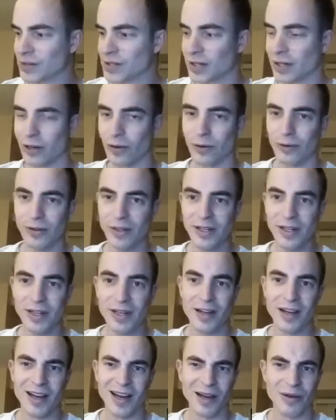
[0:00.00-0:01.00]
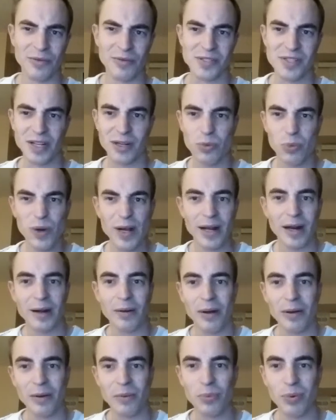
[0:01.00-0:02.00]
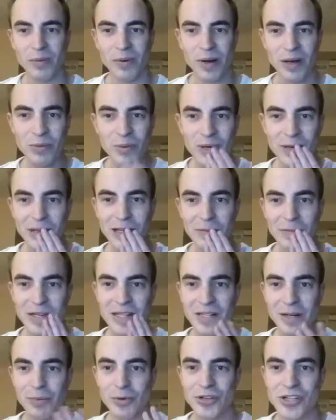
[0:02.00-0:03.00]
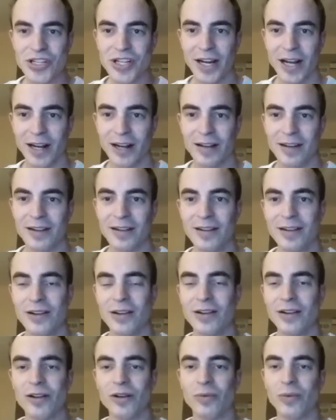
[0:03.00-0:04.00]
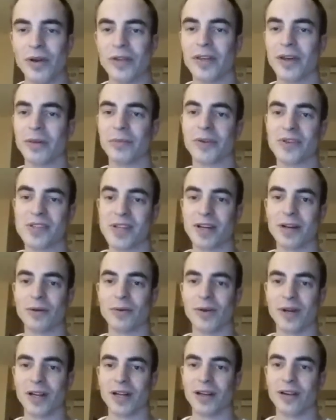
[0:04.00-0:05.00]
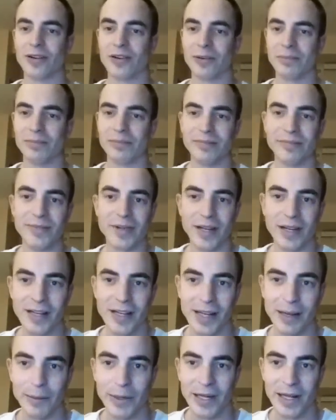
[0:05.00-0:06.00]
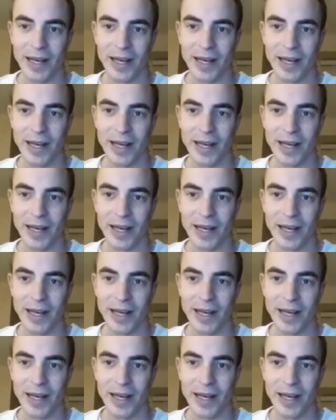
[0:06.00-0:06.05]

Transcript: So I was like, wait, let me double check with him, because I didn't want to get on a game